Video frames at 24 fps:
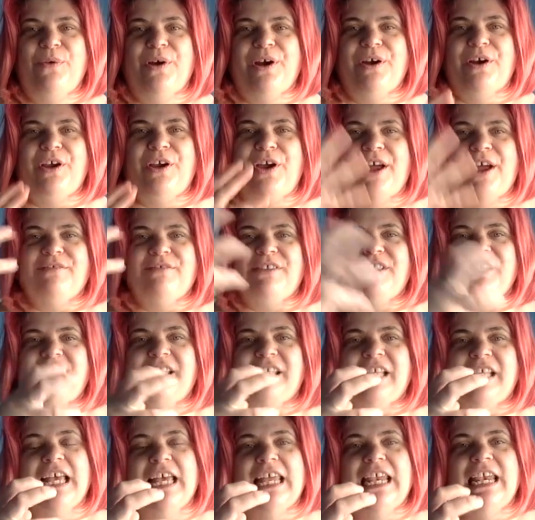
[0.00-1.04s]
have the
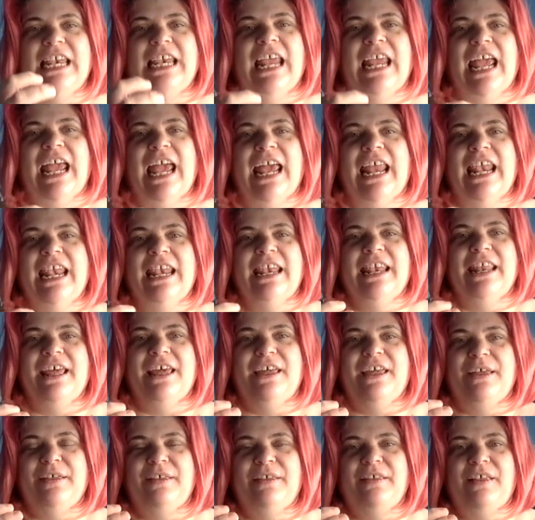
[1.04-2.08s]
sun and the
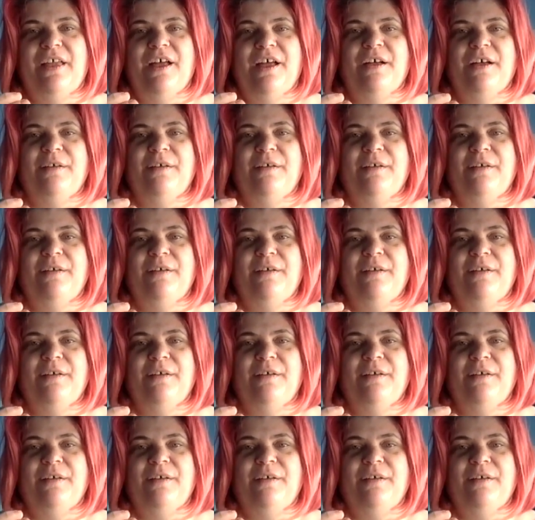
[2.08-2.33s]
um,